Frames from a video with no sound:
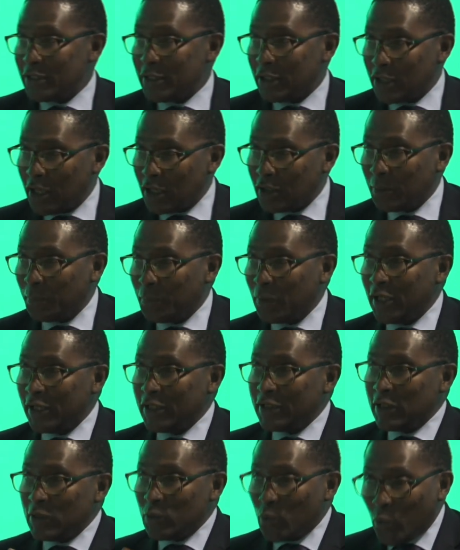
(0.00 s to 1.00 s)
and other
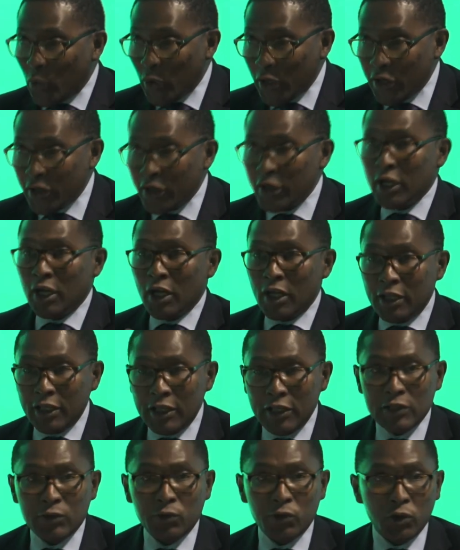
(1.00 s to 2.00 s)
places where
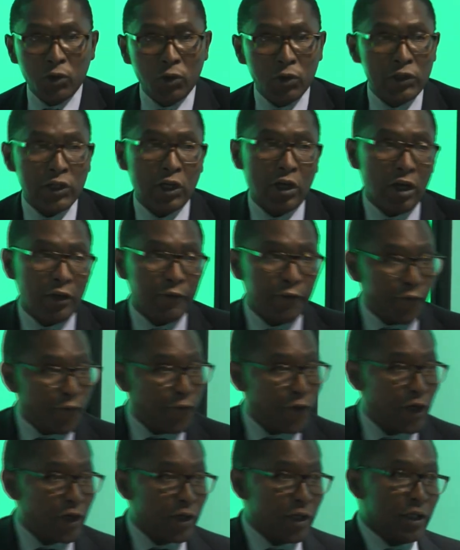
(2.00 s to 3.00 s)
these rules are
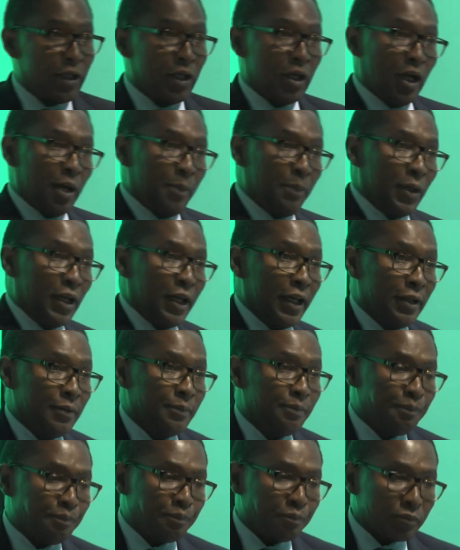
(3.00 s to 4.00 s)
unfairly applied.
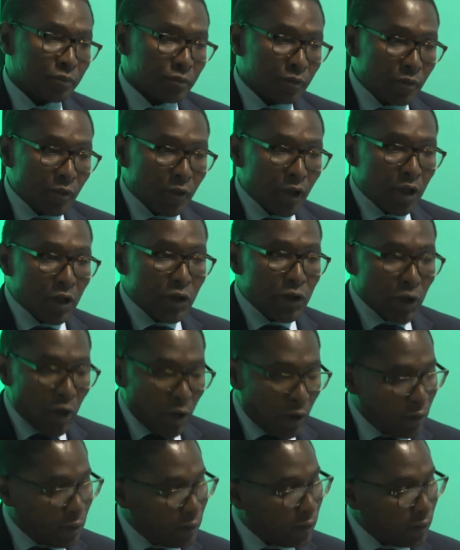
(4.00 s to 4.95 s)
So,